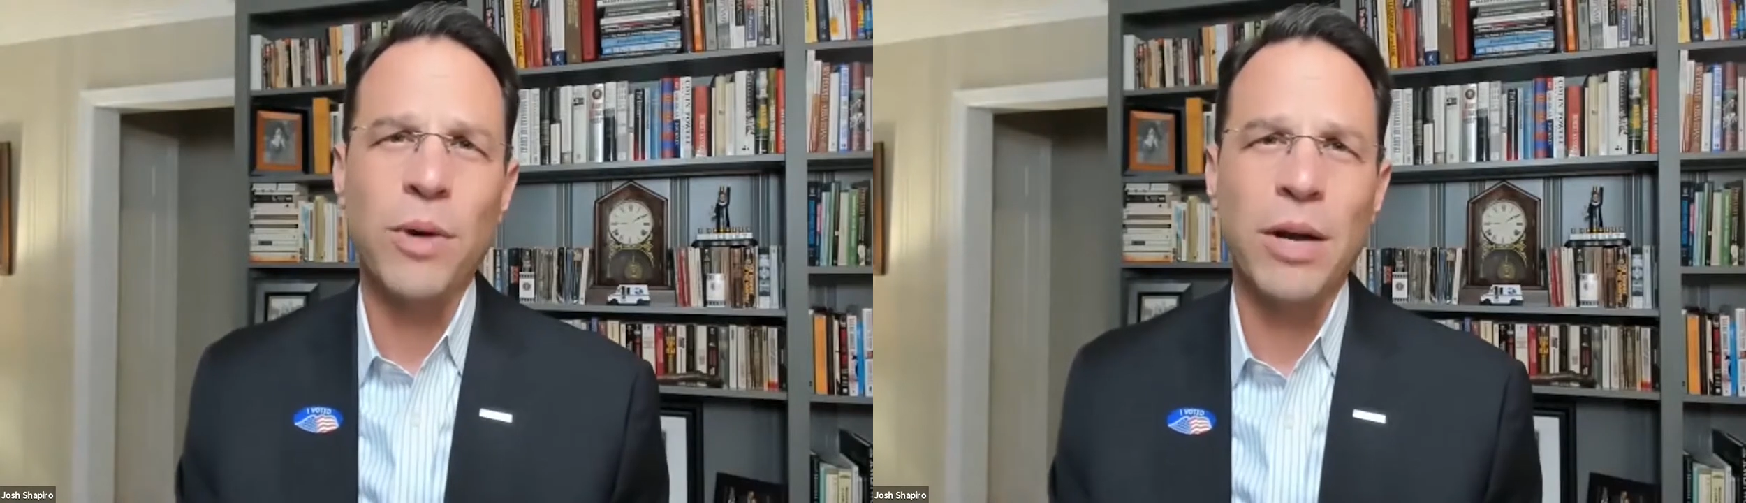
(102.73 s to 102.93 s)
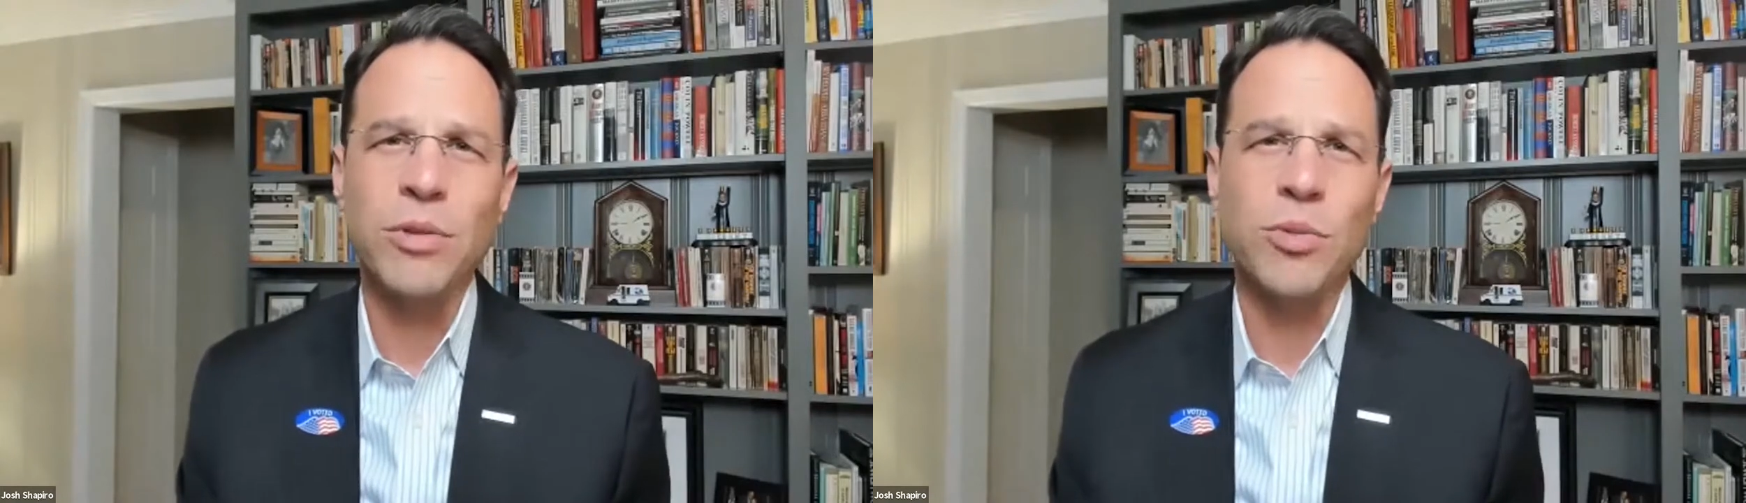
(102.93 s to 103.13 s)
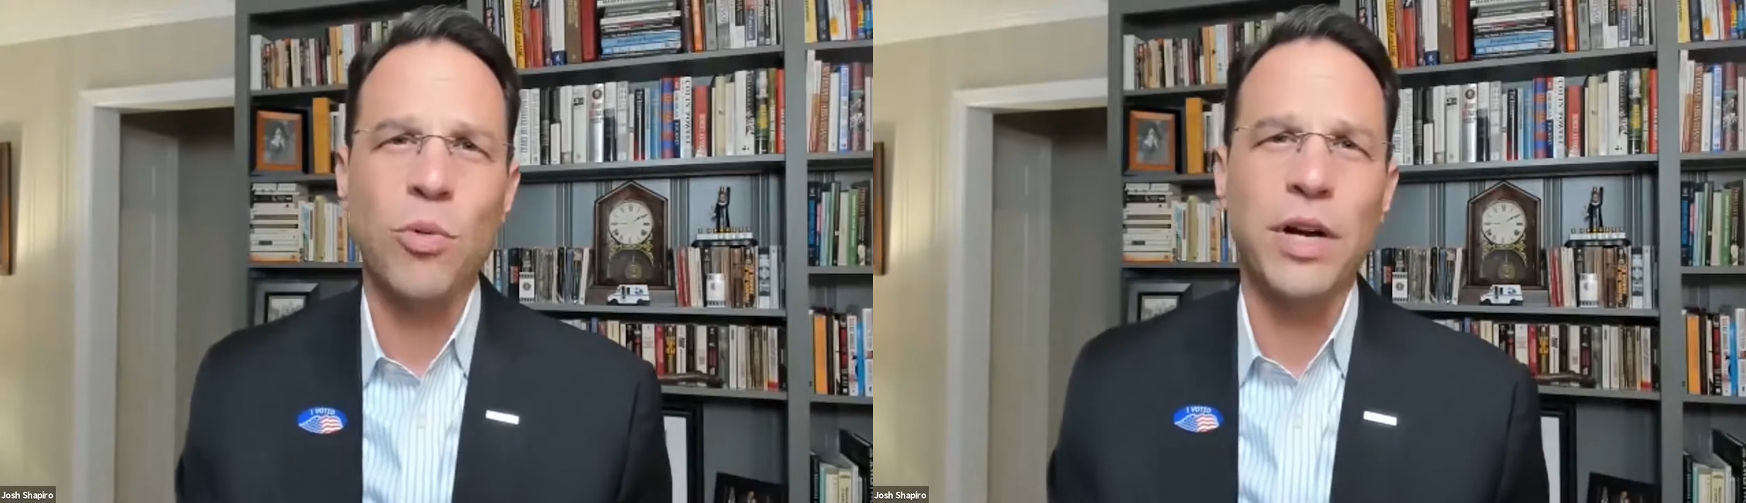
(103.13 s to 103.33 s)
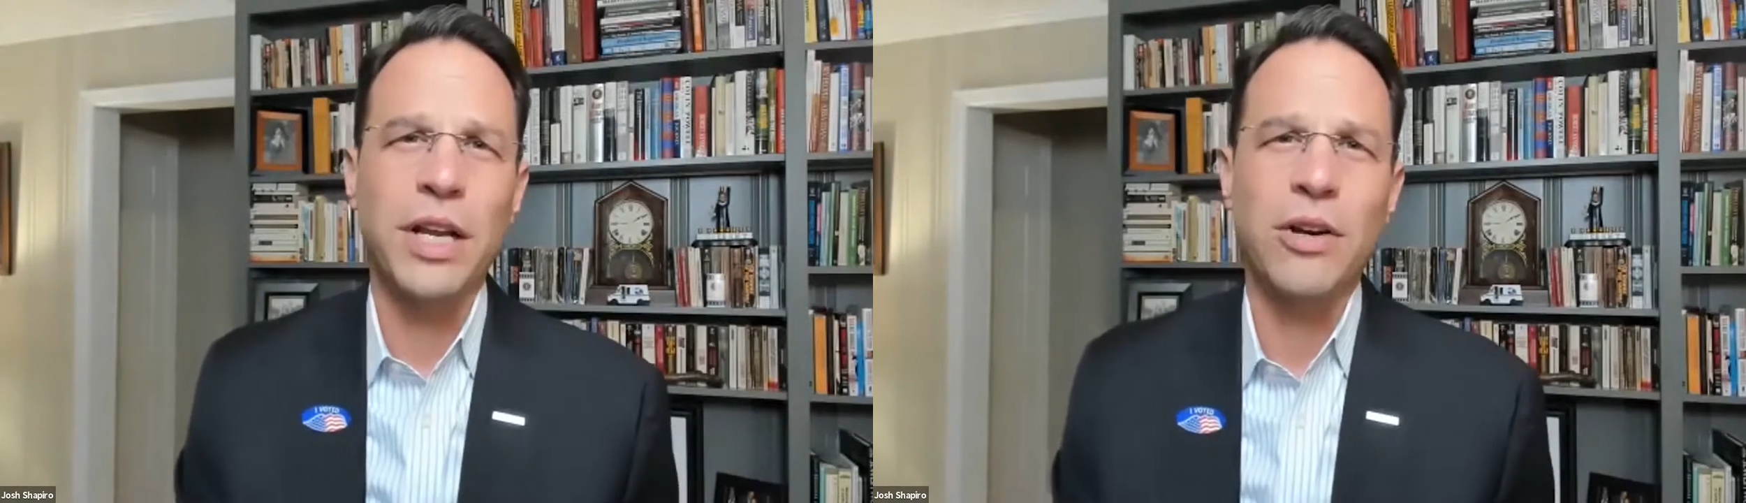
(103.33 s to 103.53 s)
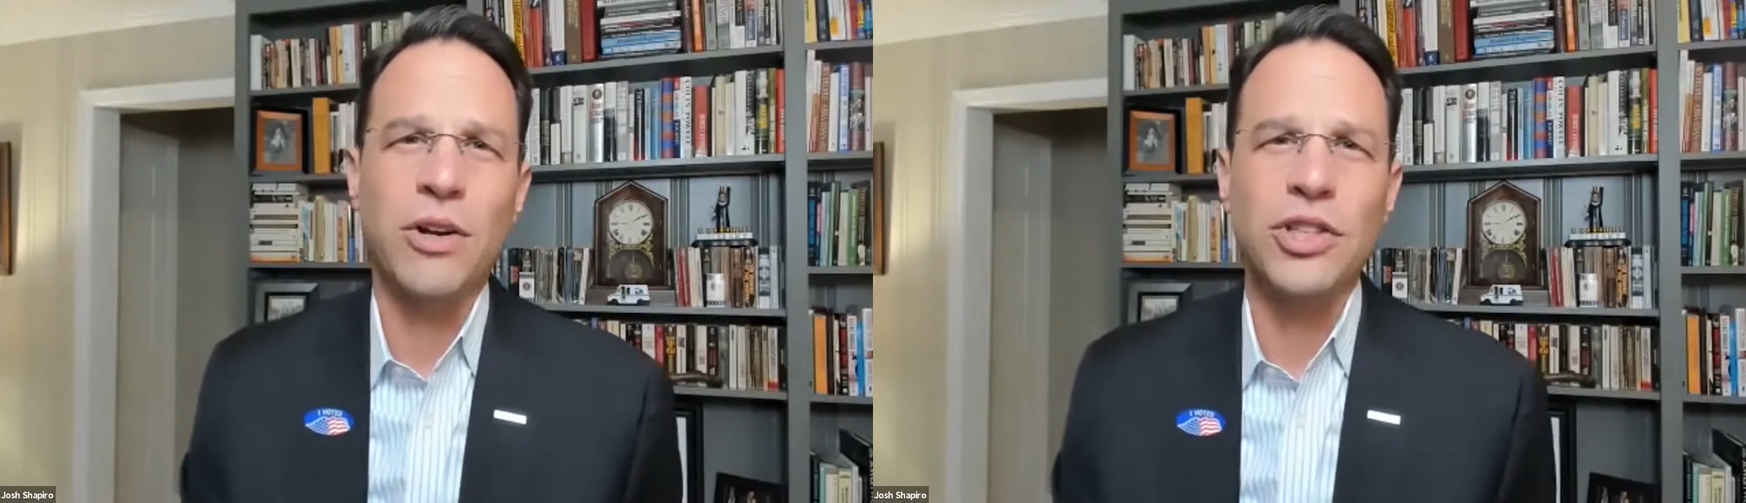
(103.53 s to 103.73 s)
I was sworn
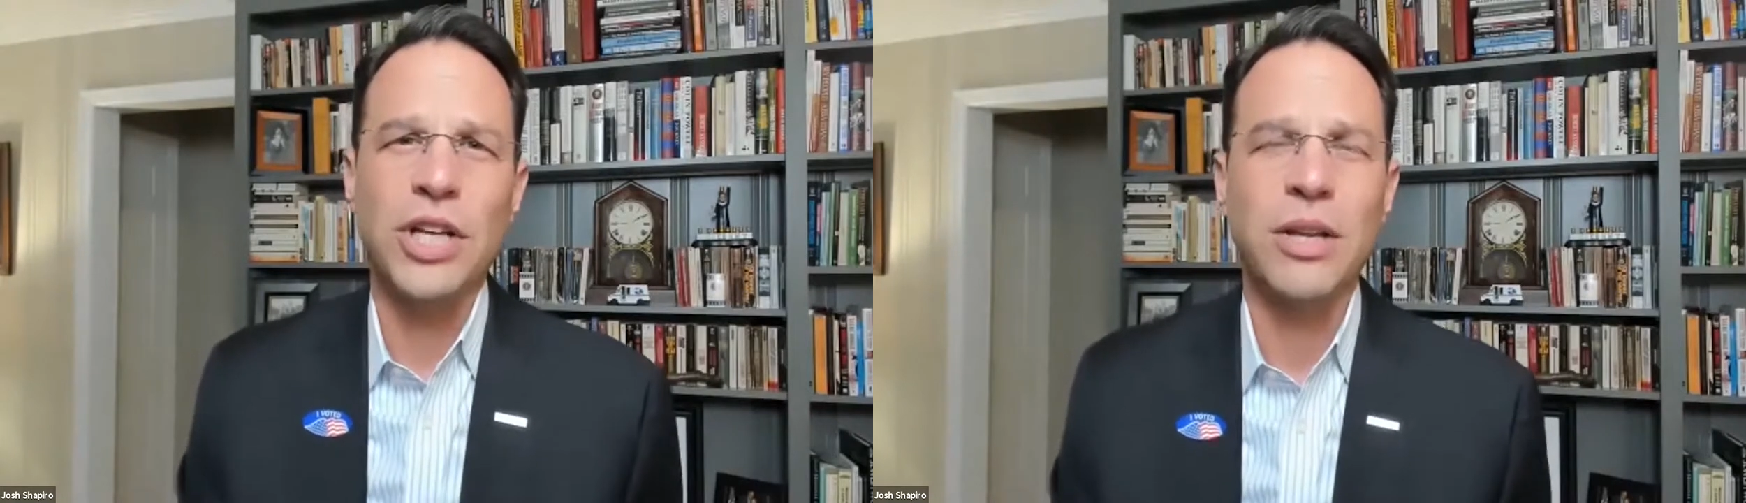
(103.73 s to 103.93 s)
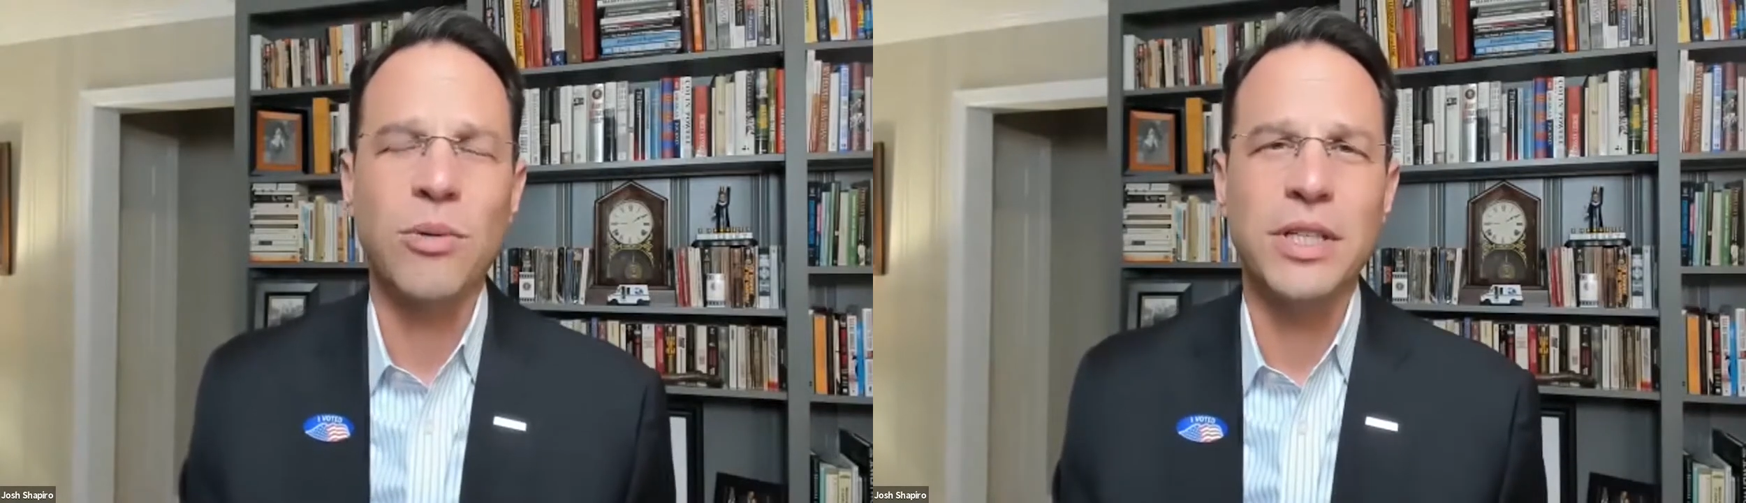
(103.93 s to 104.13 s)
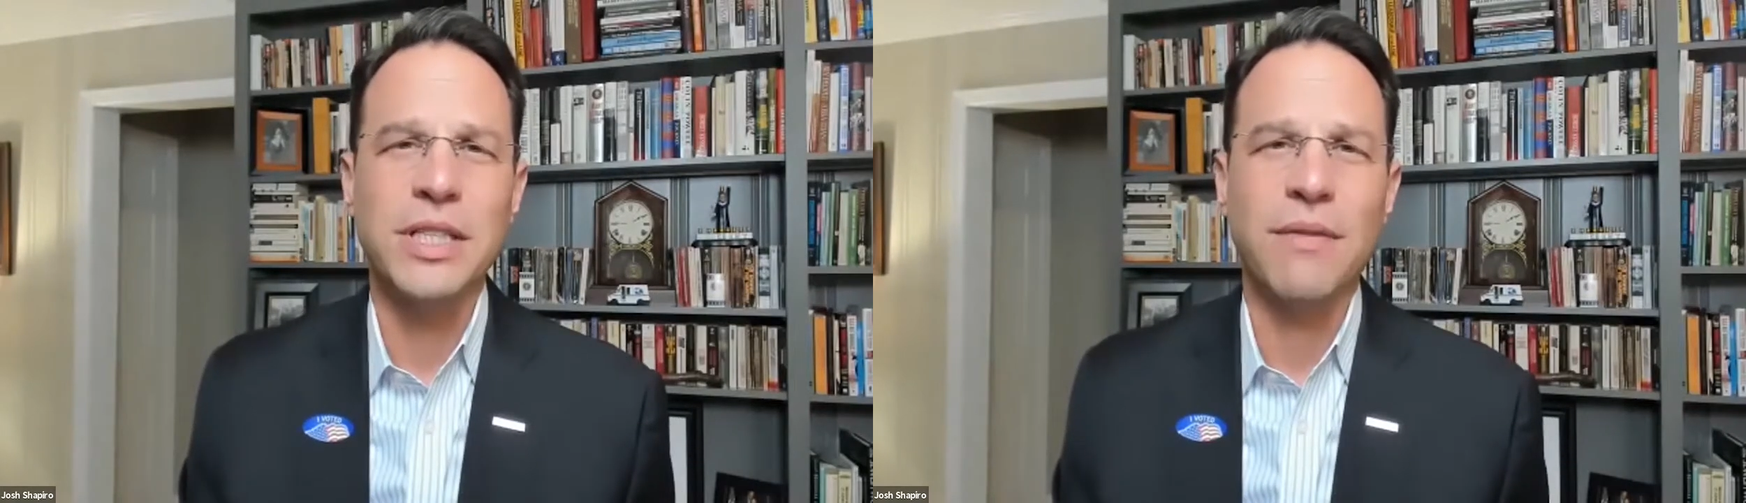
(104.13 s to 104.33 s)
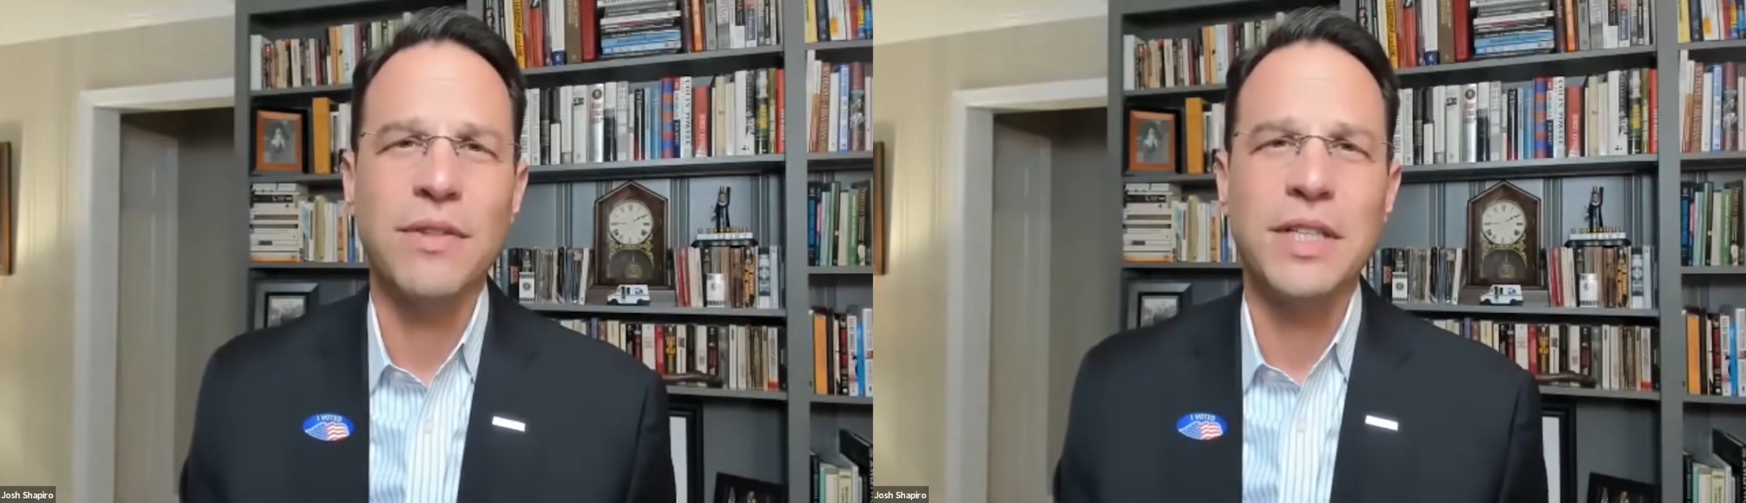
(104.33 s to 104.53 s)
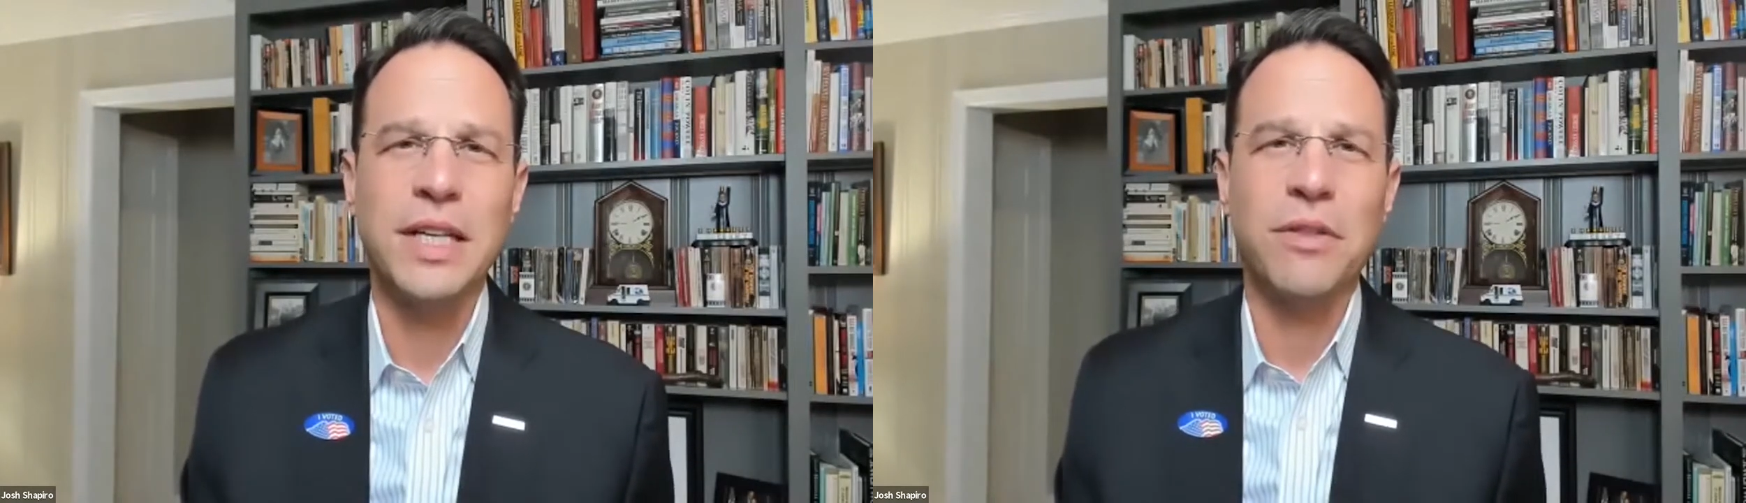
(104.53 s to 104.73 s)
in on January
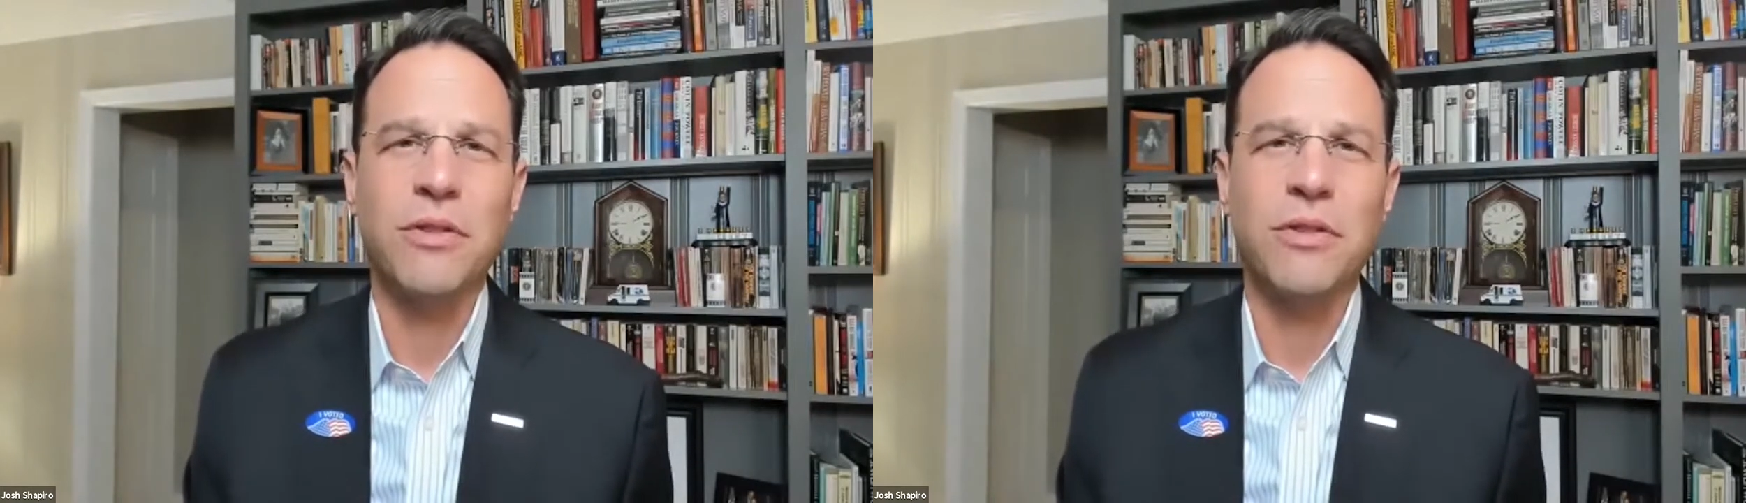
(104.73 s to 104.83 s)
17th,